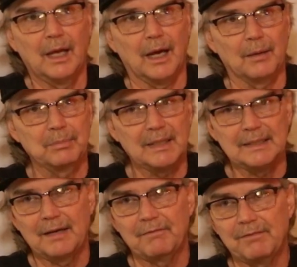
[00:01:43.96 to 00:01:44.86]
uh, play
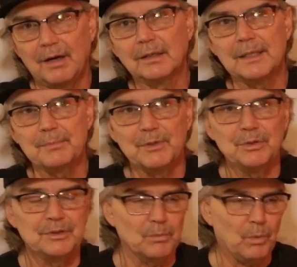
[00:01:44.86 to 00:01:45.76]
that funky
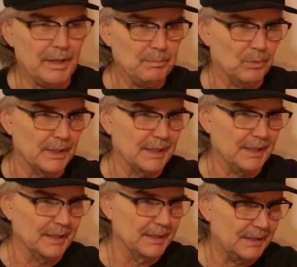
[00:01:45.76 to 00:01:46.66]
music, white boy,
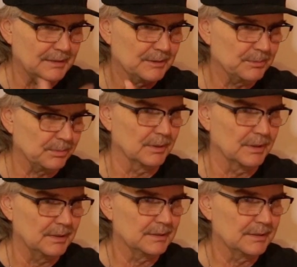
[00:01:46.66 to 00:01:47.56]
and that's where
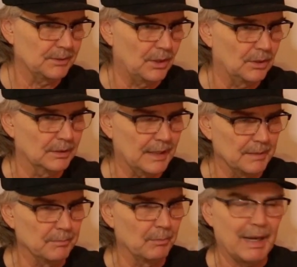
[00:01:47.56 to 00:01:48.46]
this song
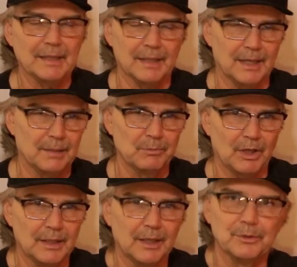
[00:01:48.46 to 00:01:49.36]
came about. Now I'm
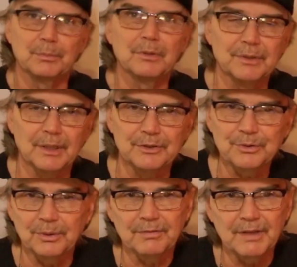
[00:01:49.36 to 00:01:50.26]
not one hundred percent
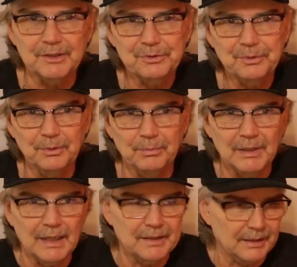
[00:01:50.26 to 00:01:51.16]
sure if that's true,
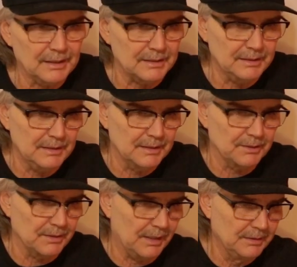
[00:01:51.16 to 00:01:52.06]
but I think I did
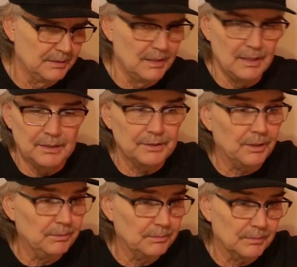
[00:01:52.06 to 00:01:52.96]
hear that. So
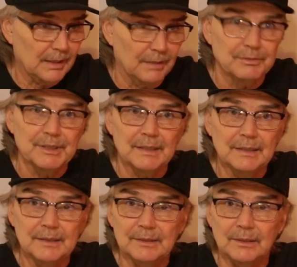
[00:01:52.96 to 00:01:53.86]
I've seen
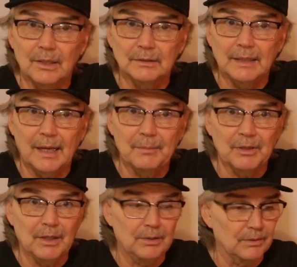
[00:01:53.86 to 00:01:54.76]
this a long time
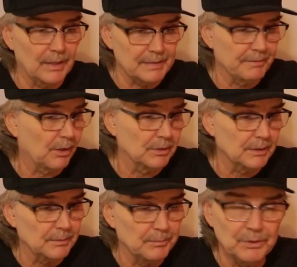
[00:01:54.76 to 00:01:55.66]
ago. I've heard
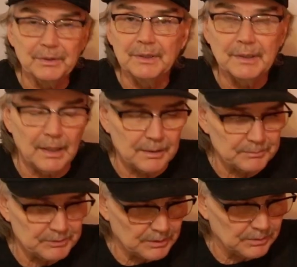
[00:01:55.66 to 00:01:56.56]
it a million
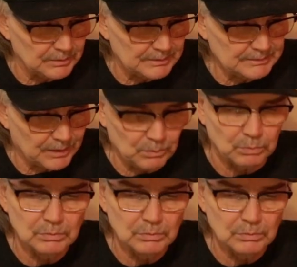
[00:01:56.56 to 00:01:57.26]
times, so let's go.